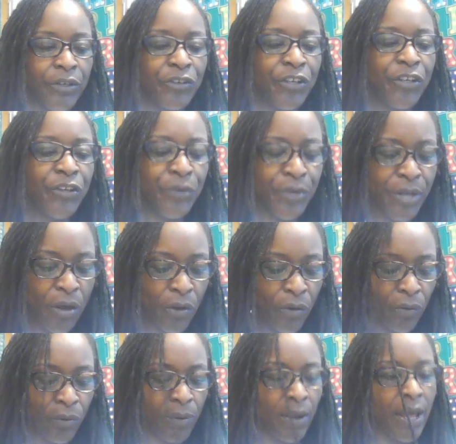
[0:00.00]
Do you
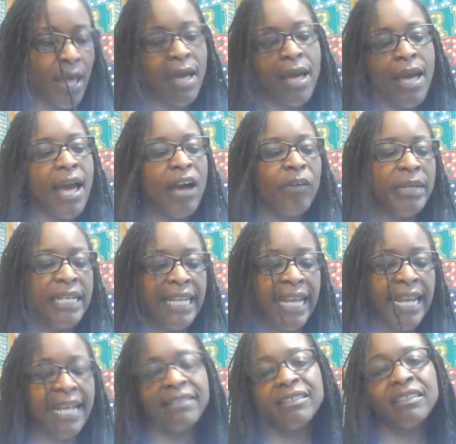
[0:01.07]
know how many
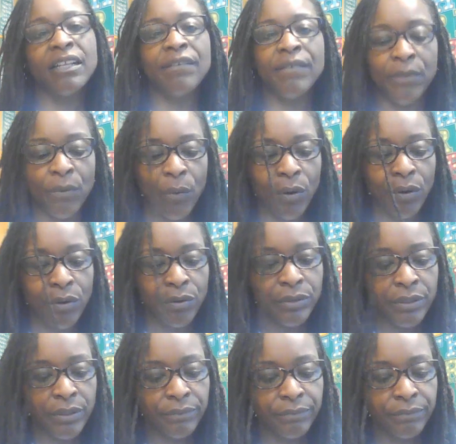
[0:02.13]
ants live in the world?